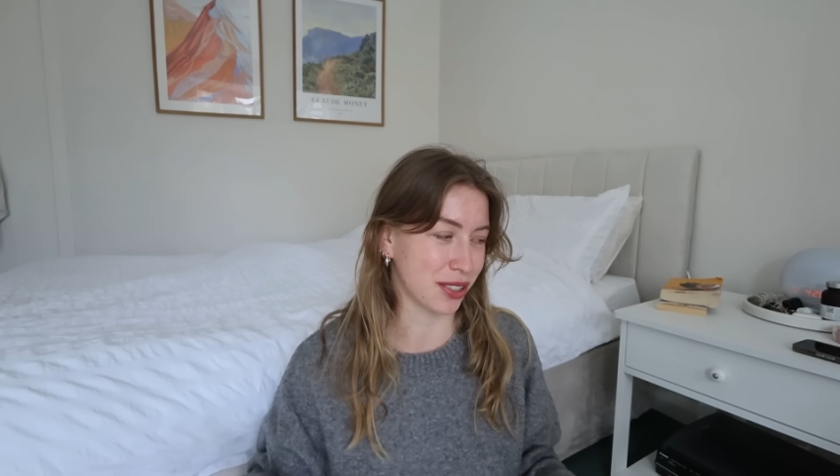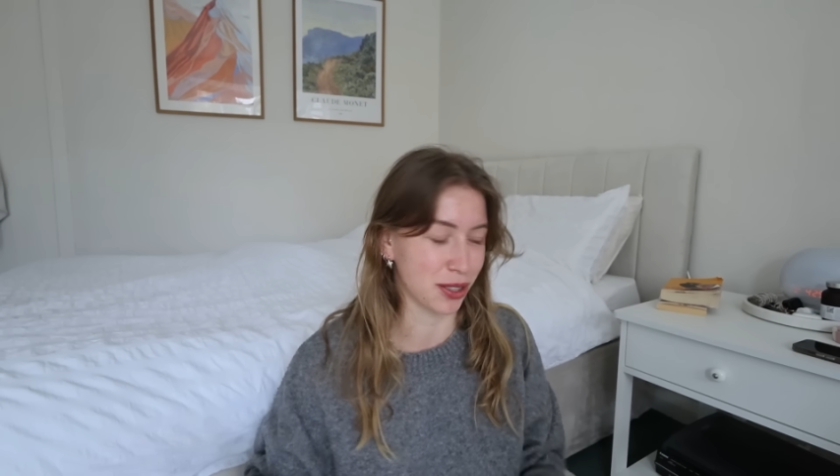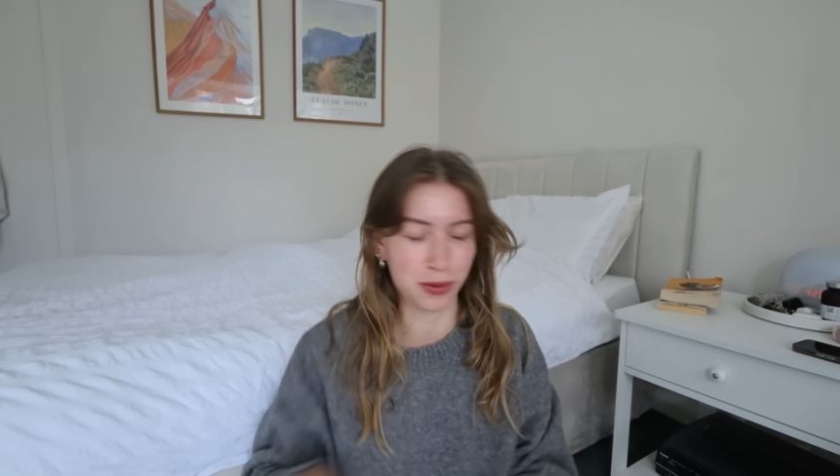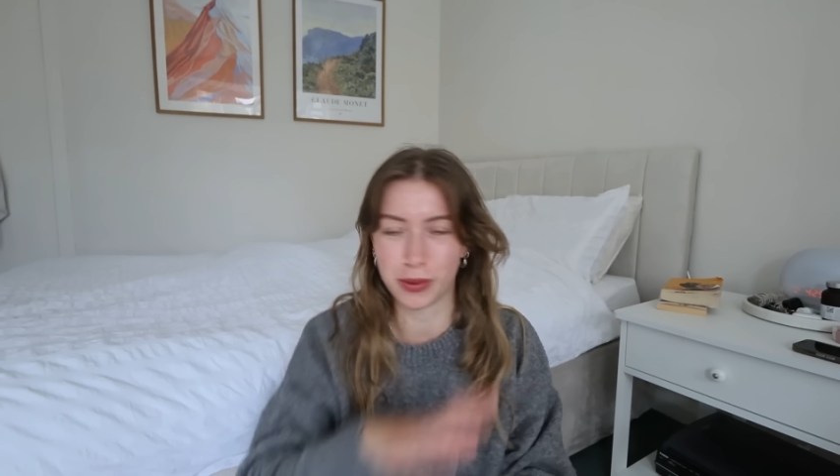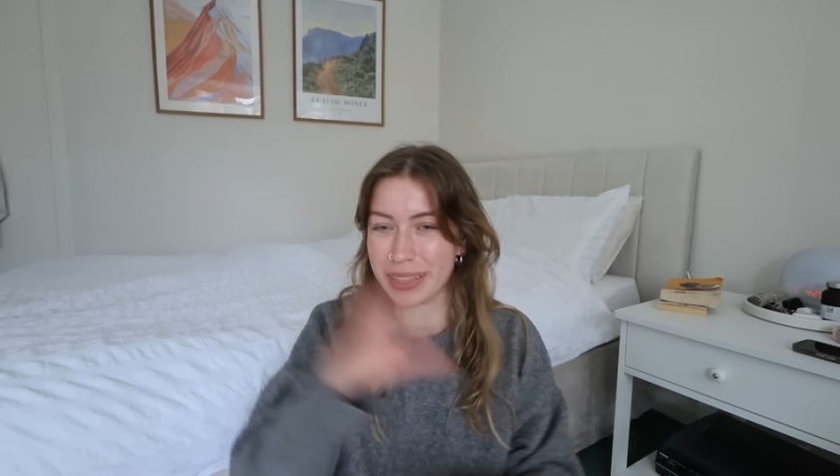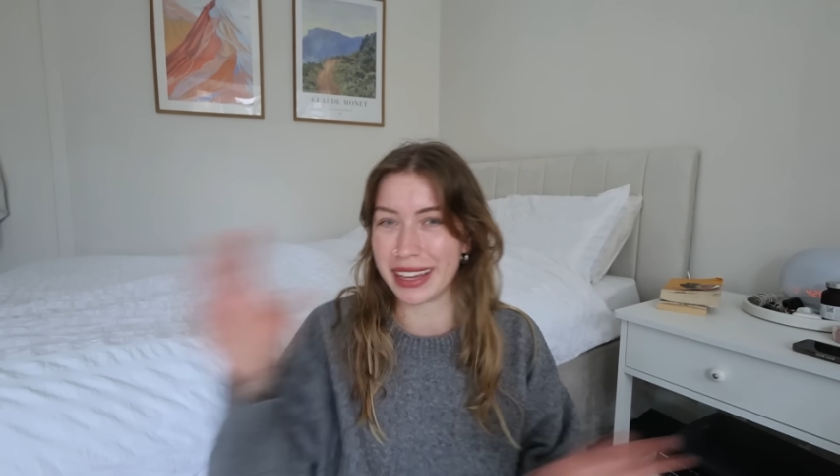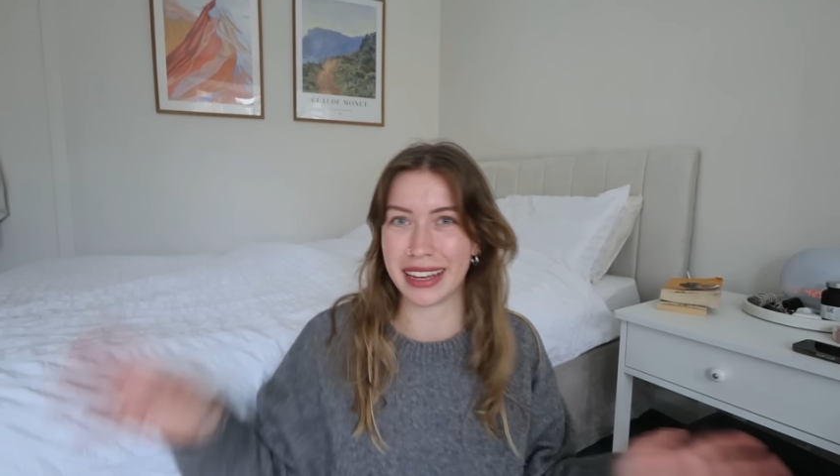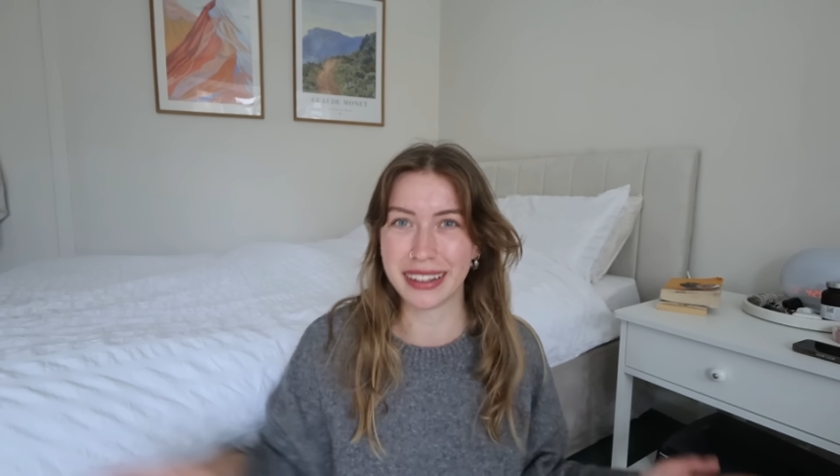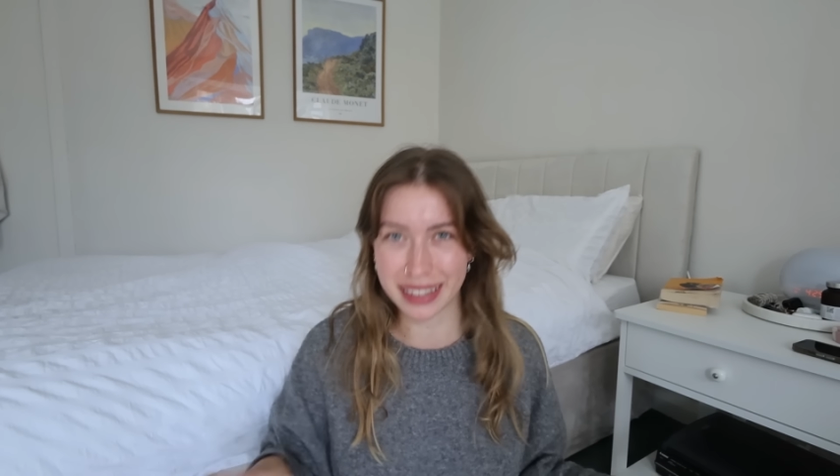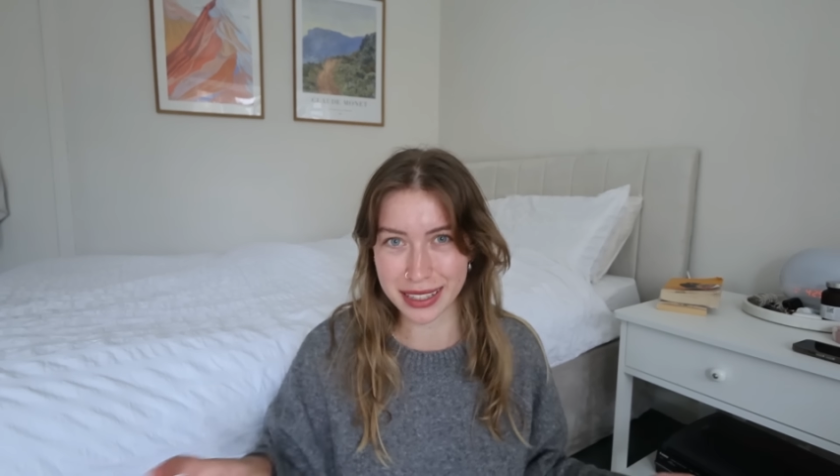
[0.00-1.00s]
just
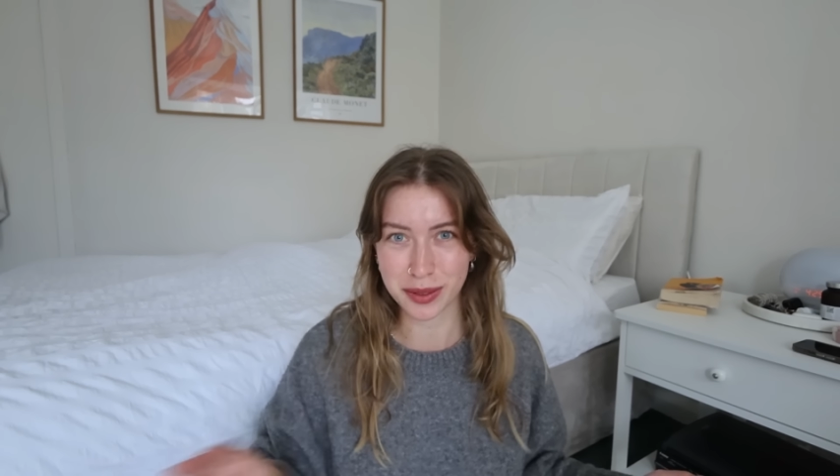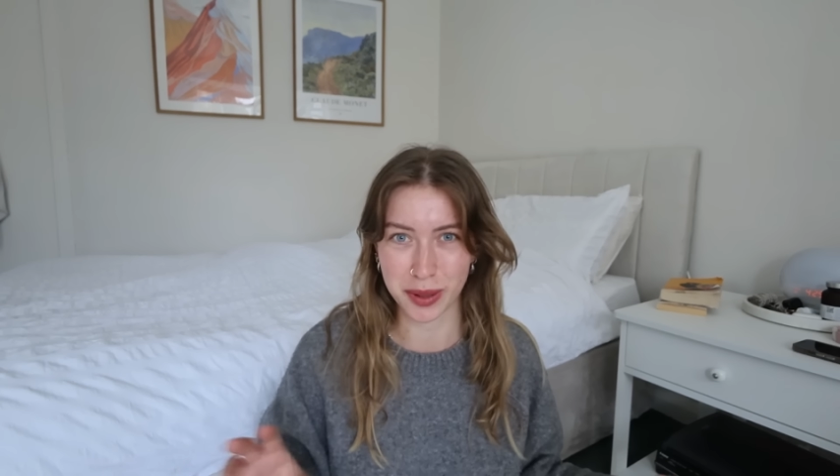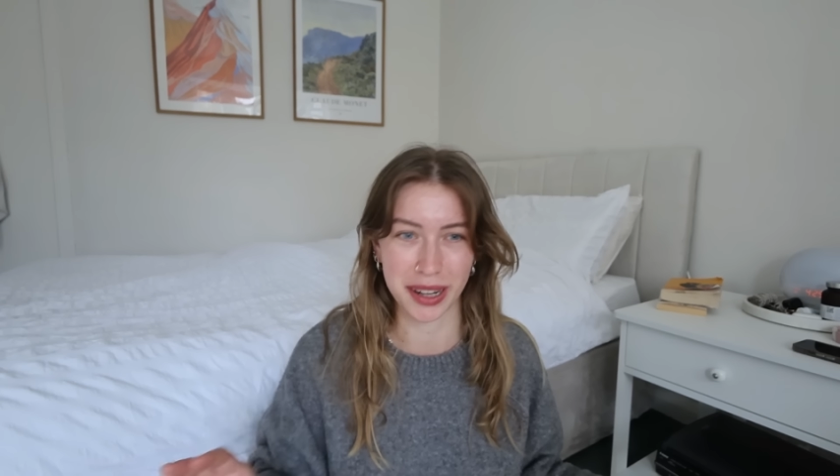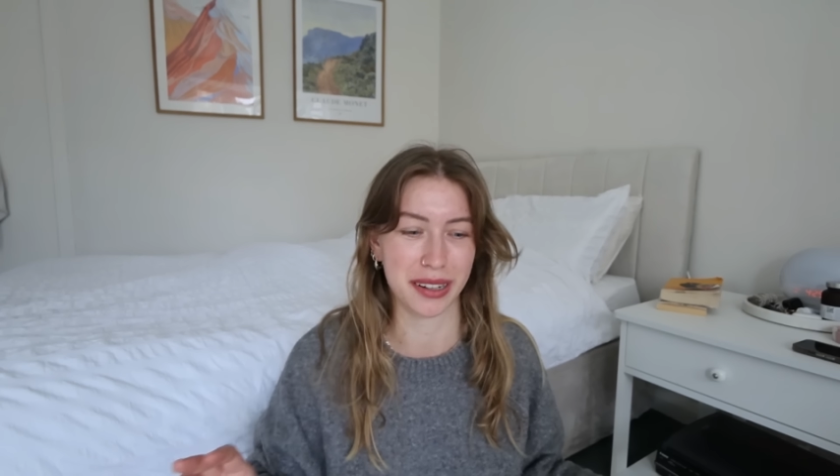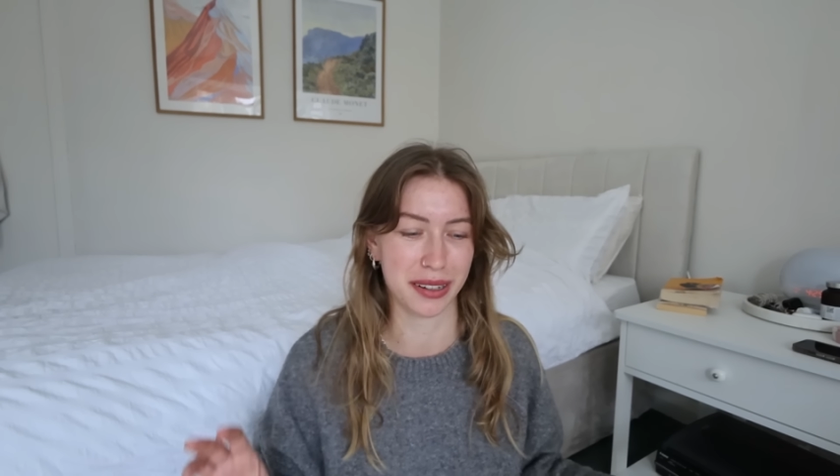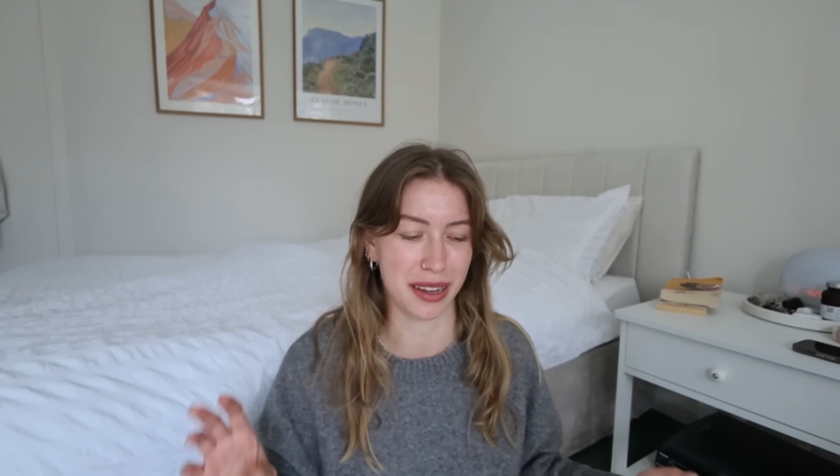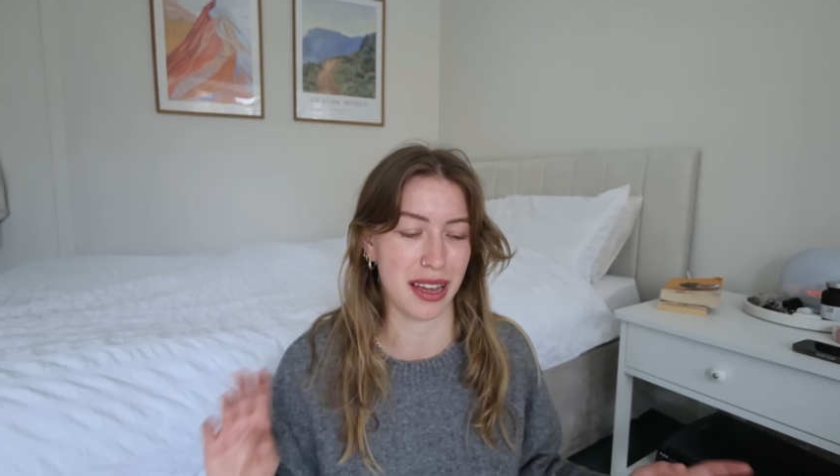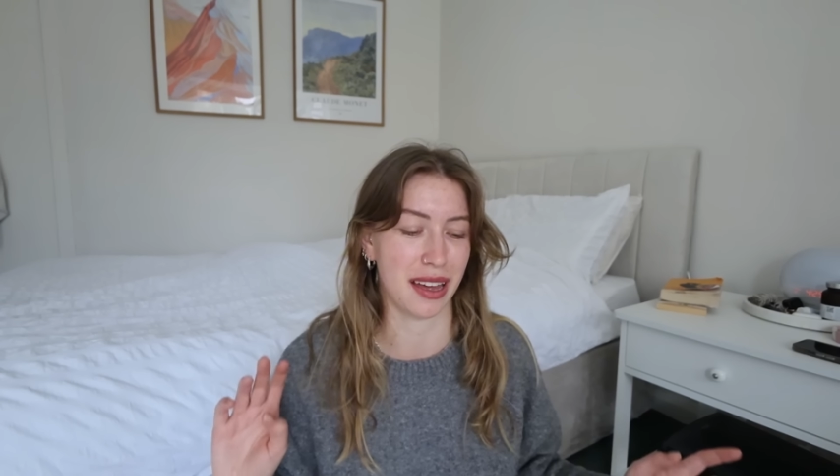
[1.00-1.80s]
within this one